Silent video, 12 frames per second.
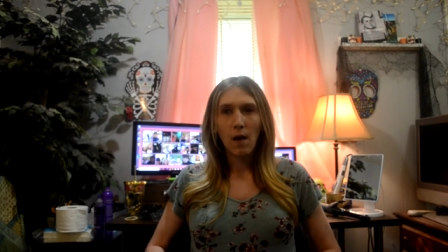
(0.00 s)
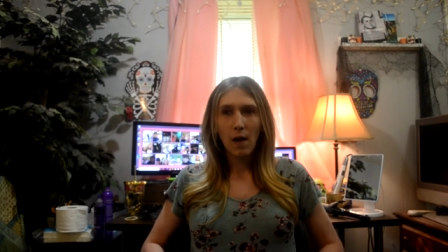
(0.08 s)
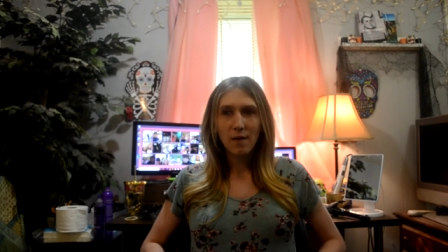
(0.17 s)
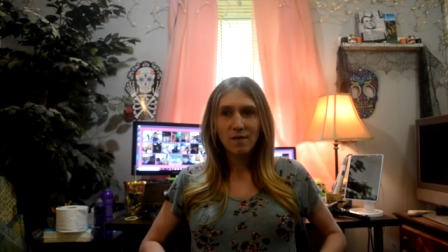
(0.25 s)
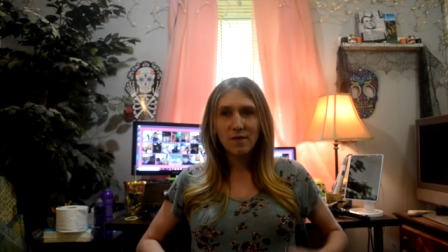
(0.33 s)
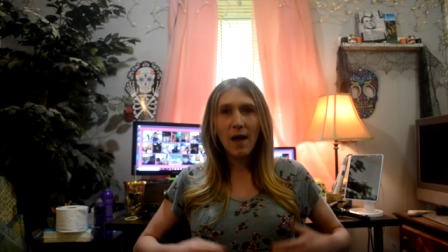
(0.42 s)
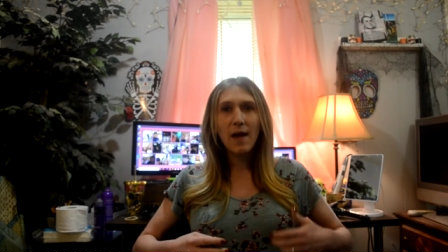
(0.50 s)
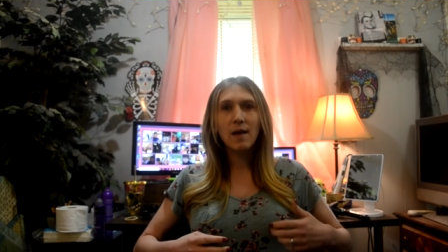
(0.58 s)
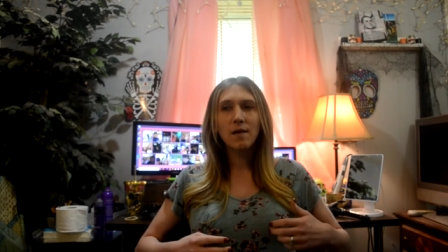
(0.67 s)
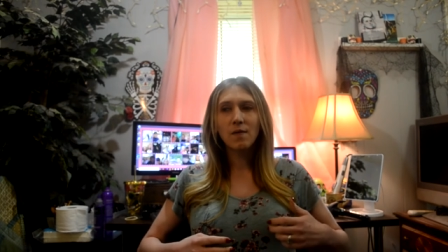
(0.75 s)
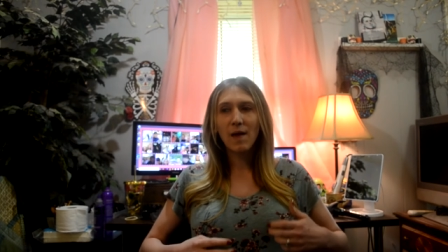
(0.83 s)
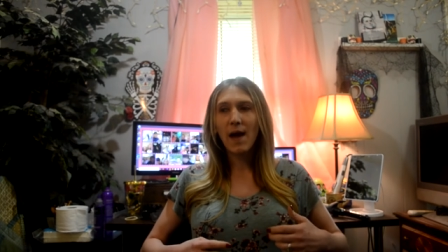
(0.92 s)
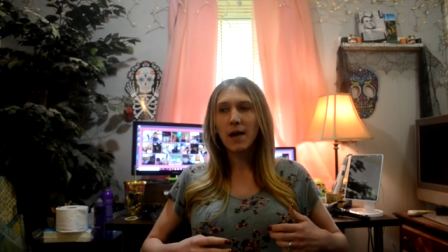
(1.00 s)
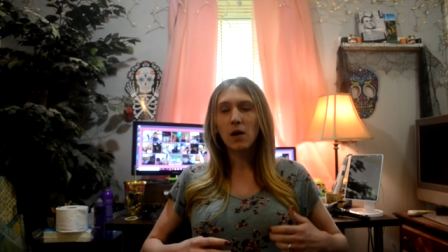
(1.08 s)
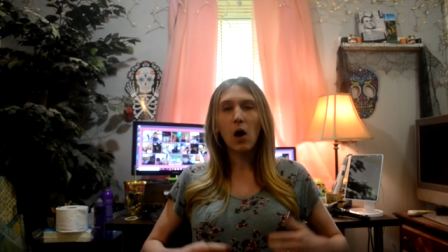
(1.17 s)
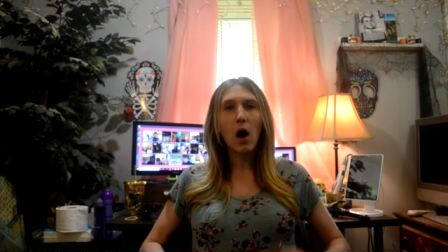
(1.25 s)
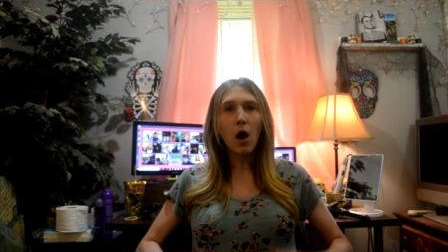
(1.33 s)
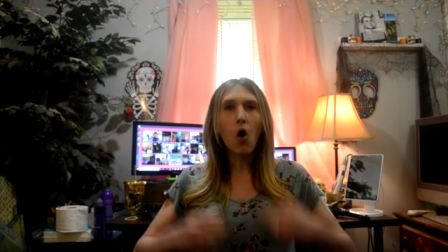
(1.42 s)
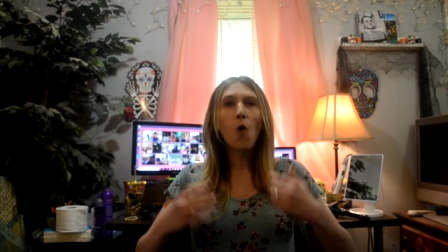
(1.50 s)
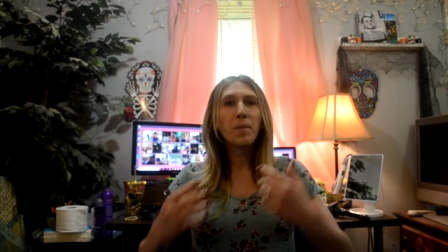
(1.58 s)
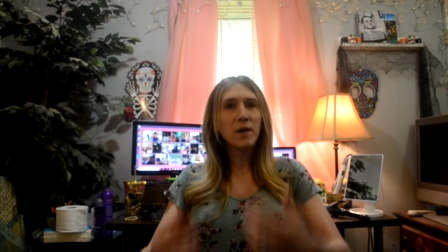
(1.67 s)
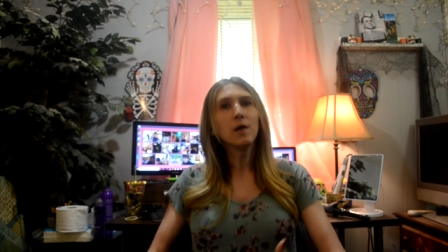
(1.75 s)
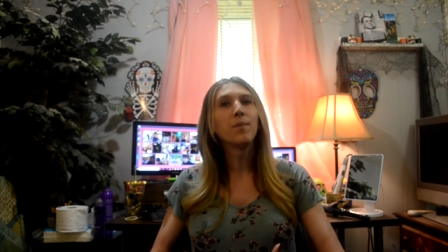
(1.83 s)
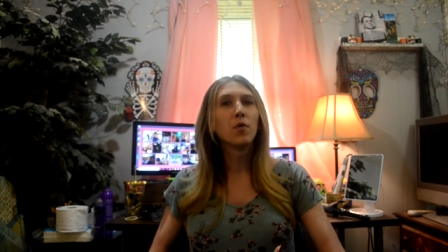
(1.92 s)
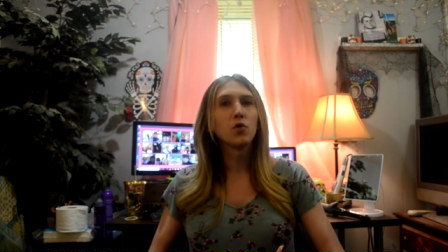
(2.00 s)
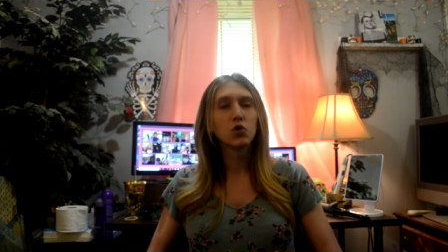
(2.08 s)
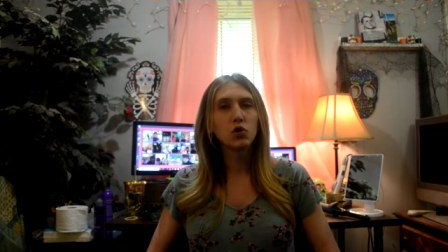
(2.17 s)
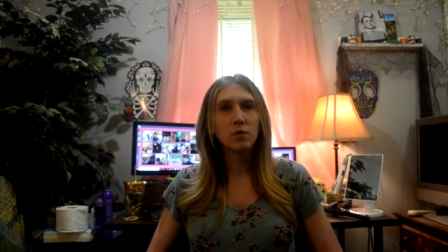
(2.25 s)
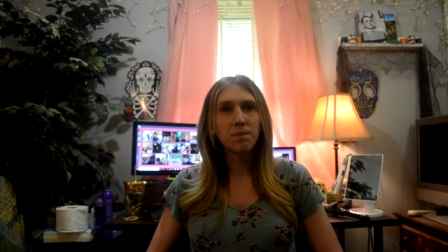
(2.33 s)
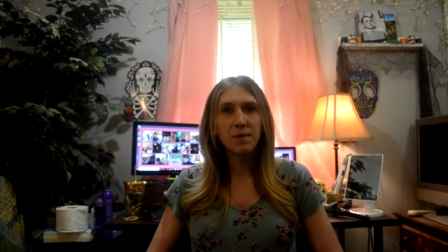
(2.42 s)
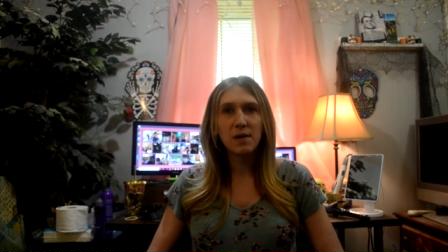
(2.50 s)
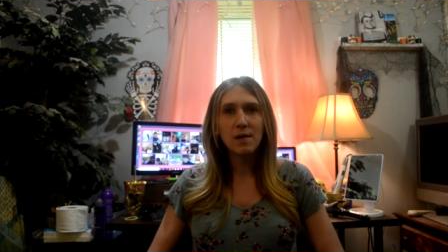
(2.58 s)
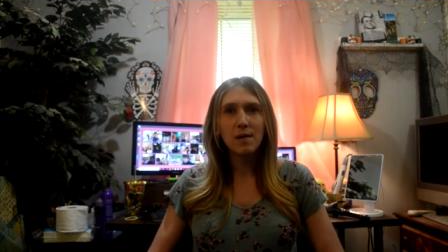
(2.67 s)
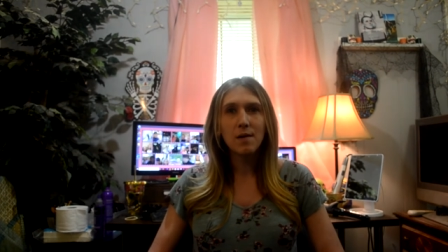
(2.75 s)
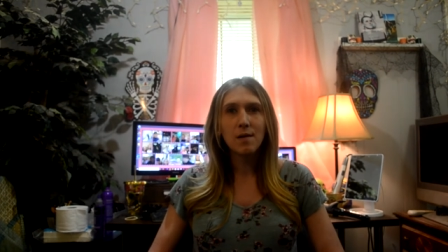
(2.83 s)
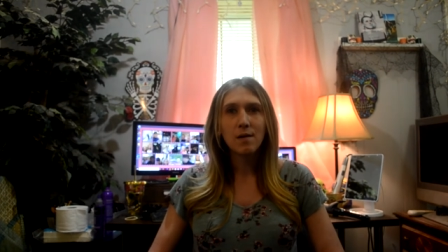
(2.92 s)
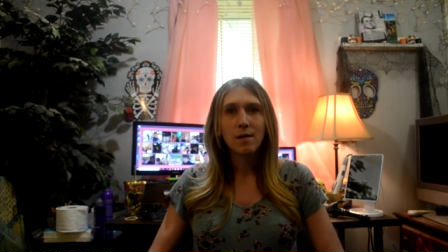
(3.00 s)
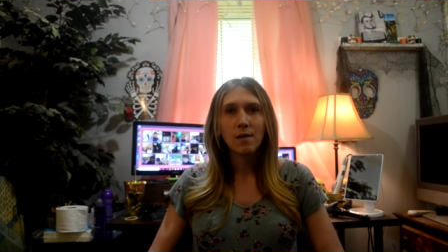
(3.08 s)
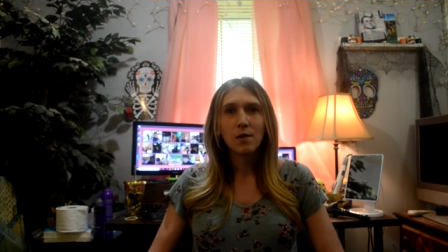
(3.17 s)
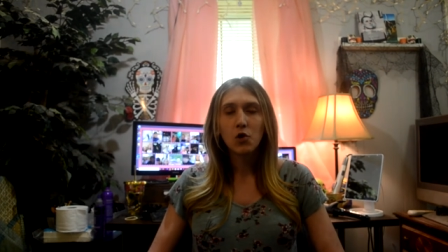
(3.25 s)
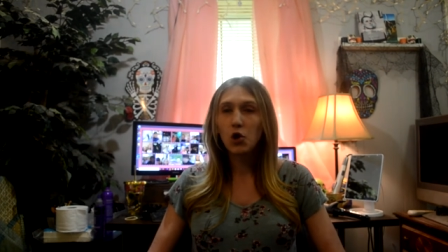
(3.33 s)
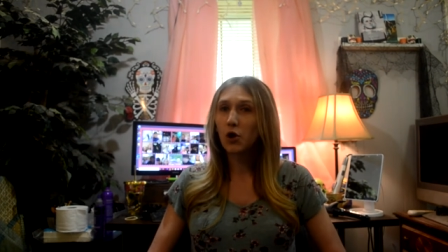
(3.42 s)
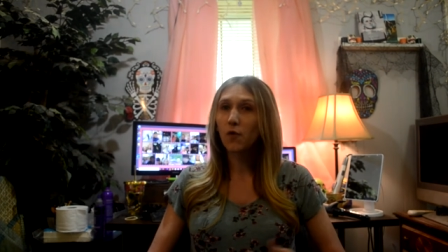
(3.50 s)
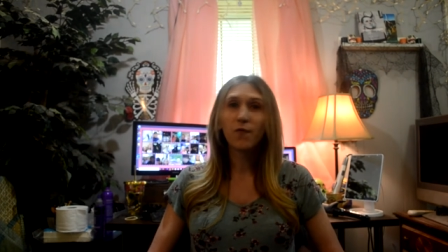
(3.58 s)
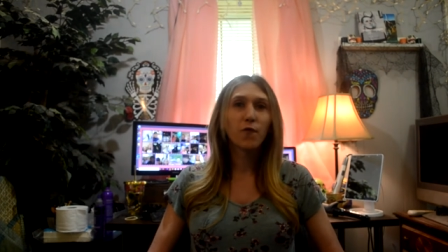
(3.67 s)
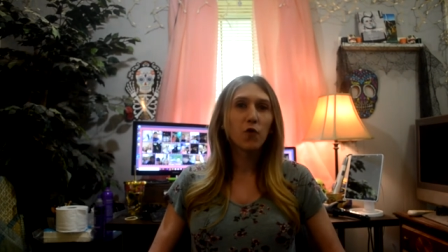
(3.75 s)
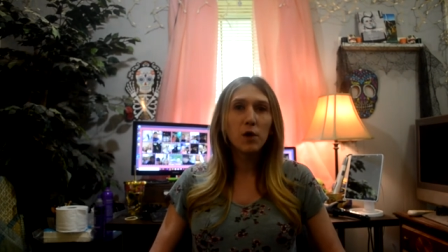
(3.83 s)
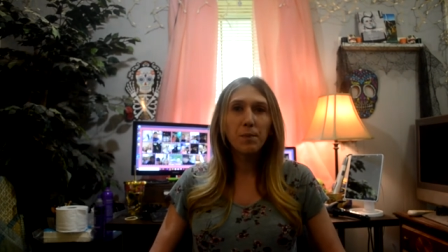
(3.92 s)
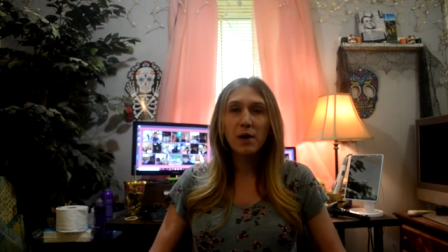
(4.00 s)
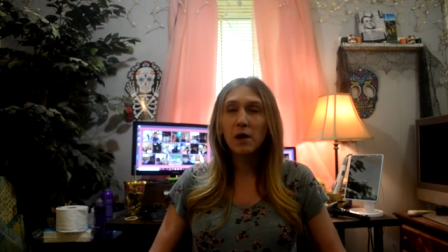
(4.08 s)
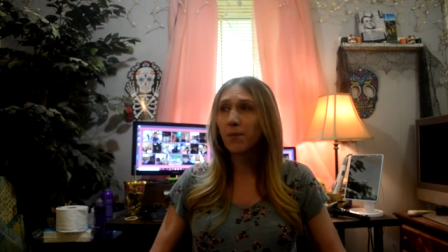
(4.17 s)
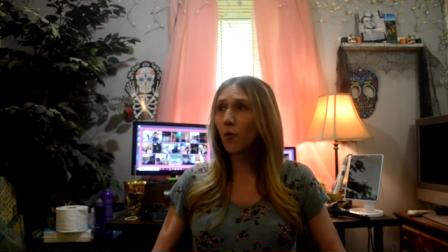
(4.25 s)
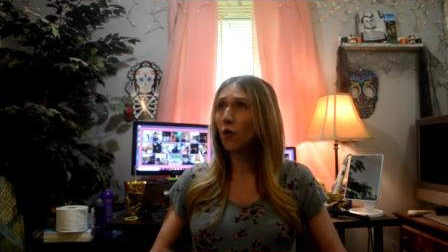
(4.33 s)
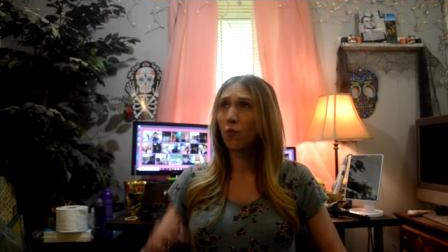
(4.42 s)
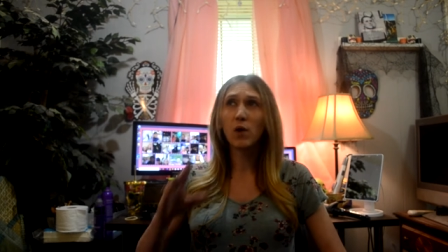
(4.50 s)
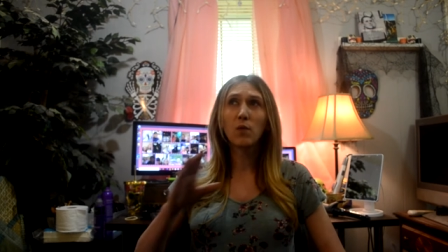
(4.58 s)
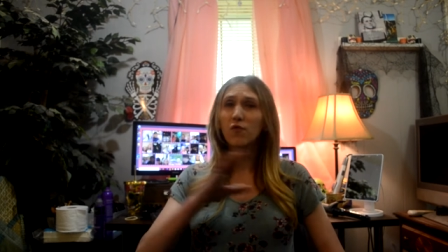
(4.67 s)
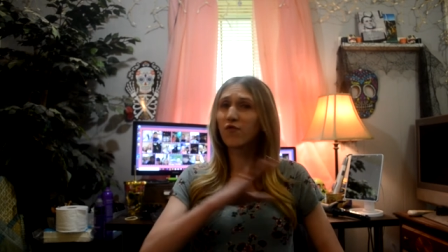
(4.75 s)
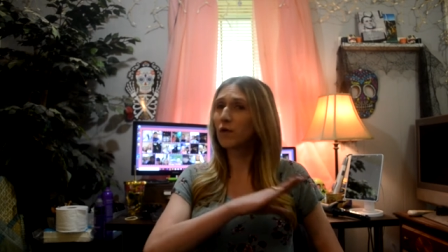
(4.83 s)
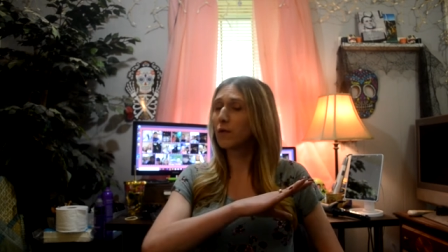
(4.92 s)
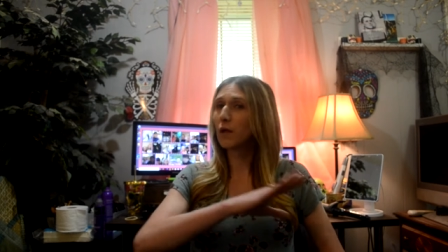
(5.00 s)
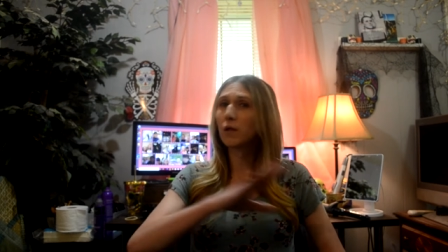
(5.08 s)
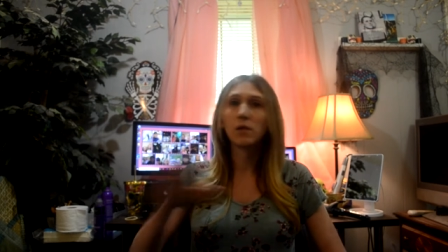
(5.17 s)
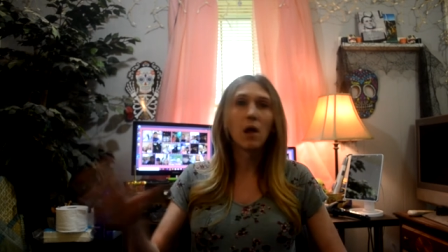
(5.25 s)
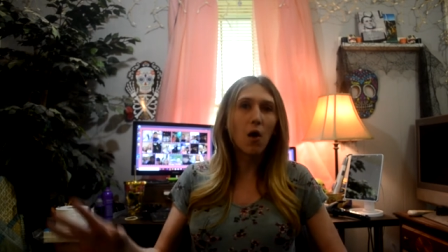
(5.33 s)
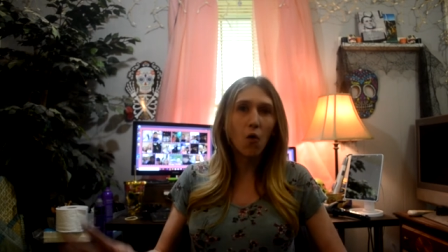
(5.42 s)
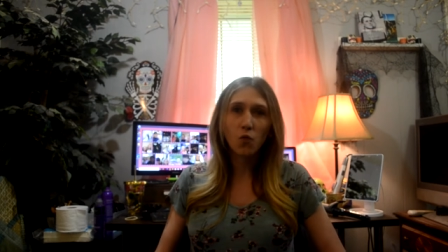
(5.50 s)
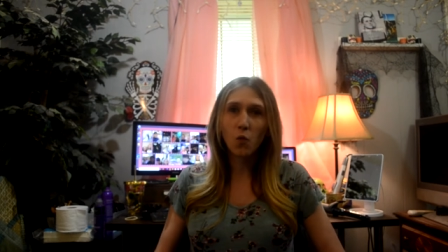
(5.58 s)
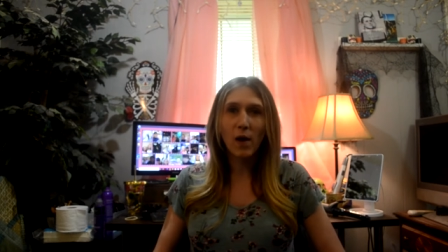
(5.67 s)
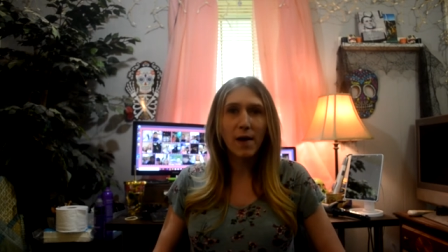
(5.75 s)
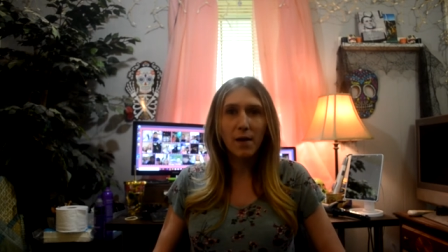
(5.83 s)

saying that all people should be, you know, free people, and we were still a long way